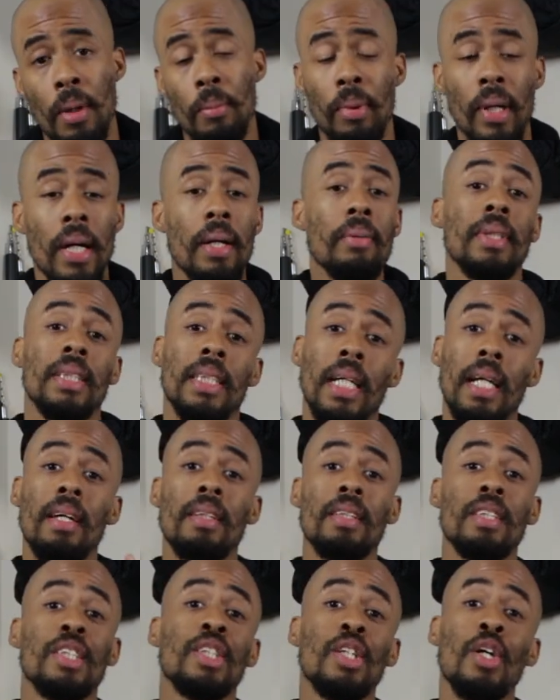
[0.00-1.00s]
But check
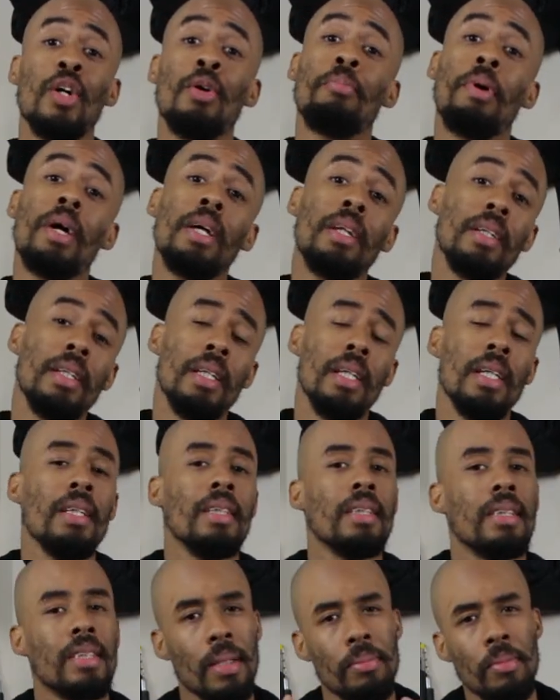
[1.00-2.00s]
out the song
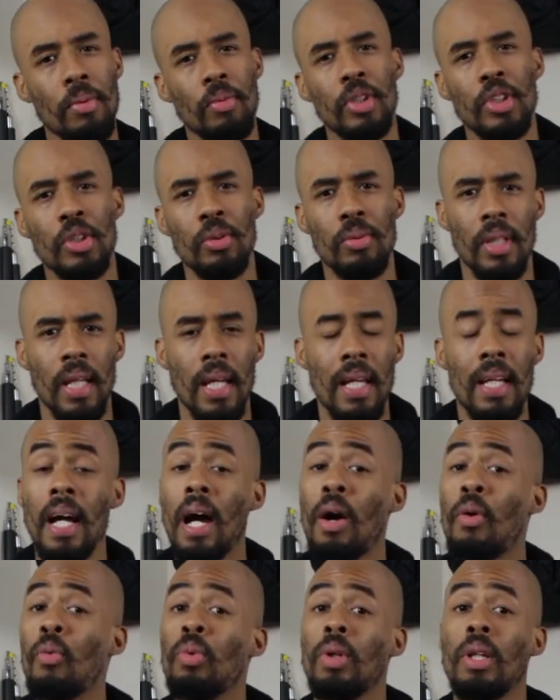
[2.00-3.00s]
Melody. Tell me what you
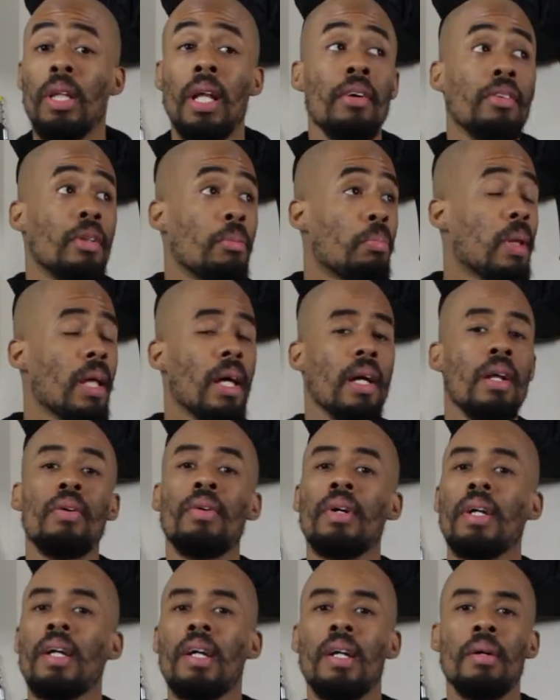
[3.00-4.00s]
think. I would love to play it
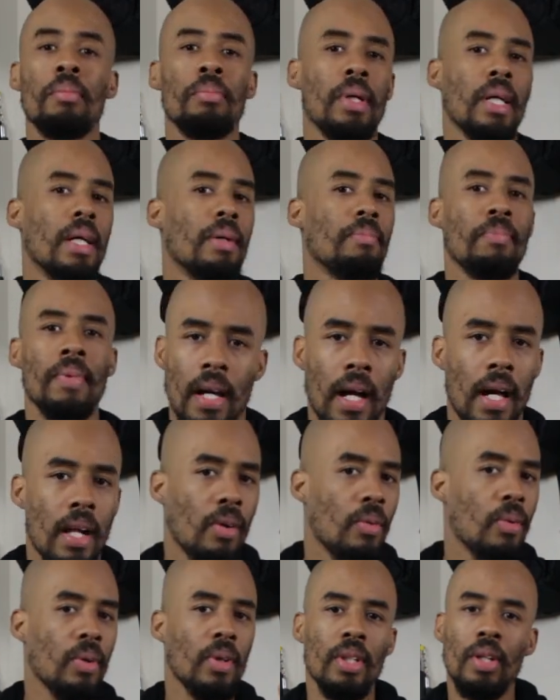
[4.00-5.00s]
on here, but I
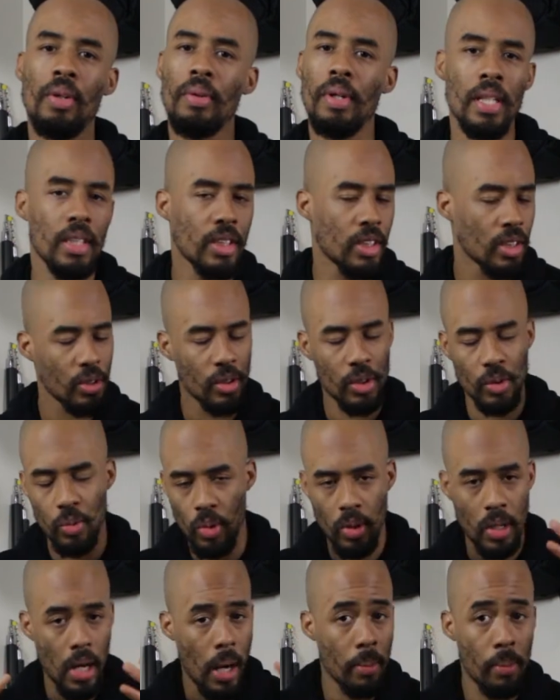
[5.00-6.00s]
don't want no issues
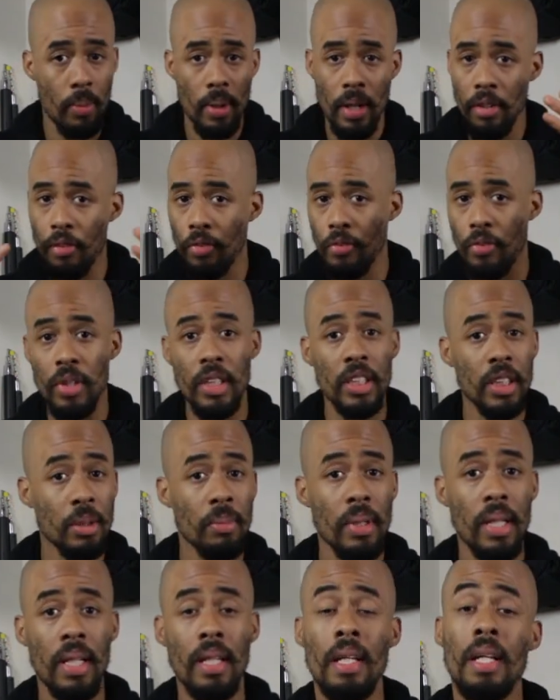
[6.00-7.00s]
with copyright
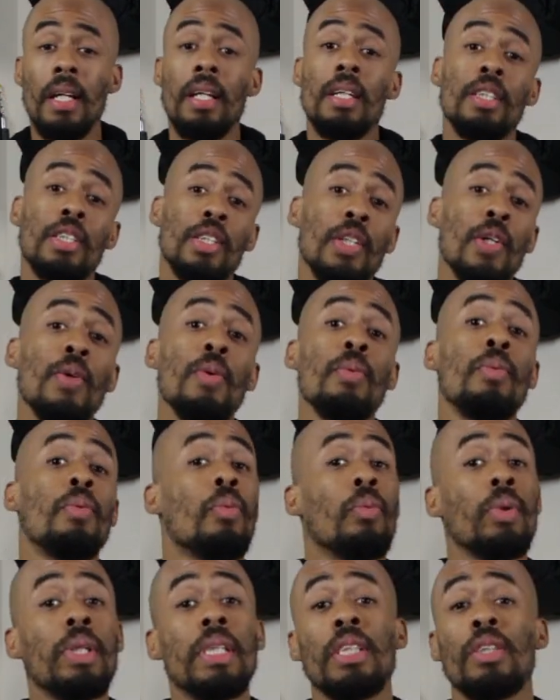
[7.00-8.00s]
infringement. So
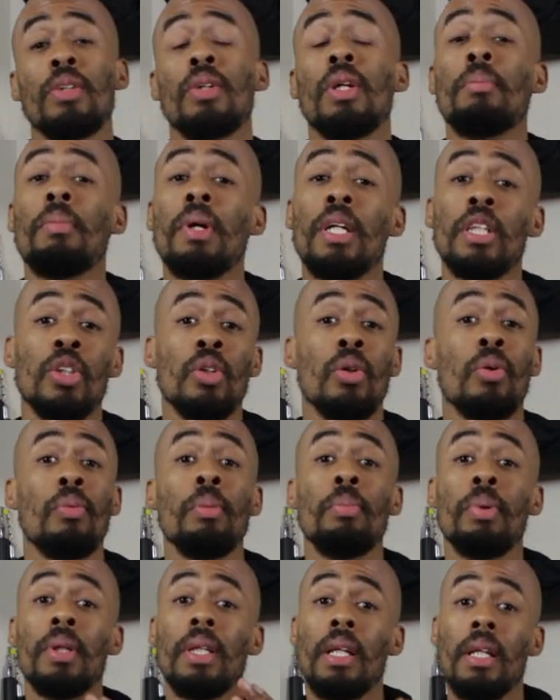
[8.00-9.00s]
we just gonna make sure
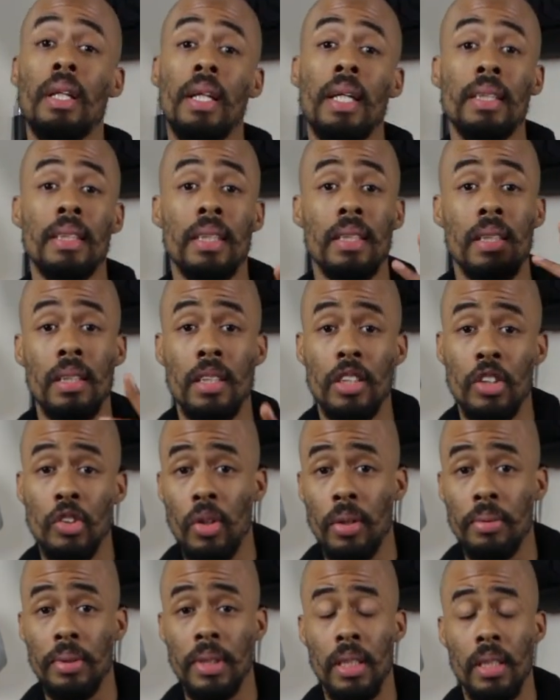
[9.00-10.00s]
we put the links in the
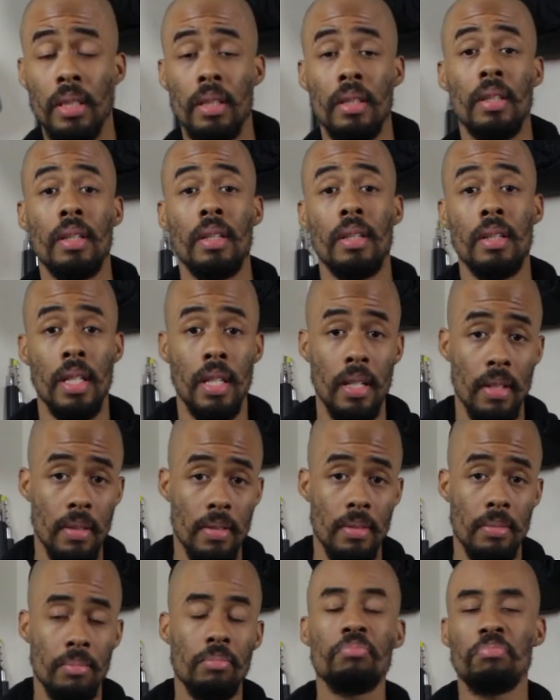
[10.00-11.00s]
description.
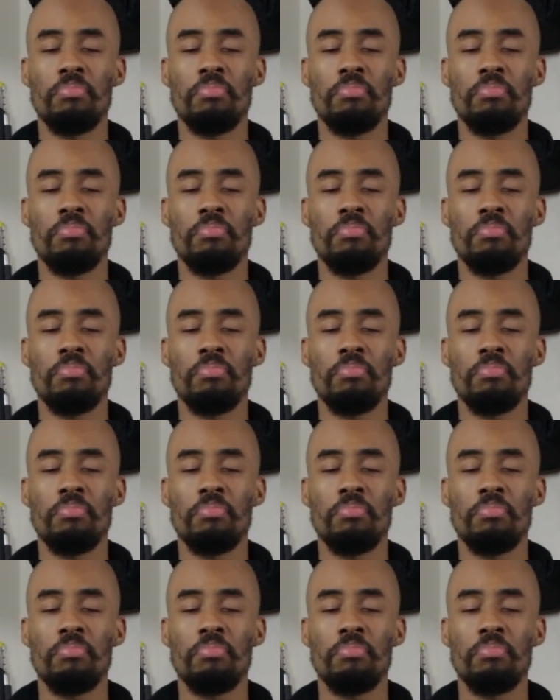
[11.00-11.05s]
Deal?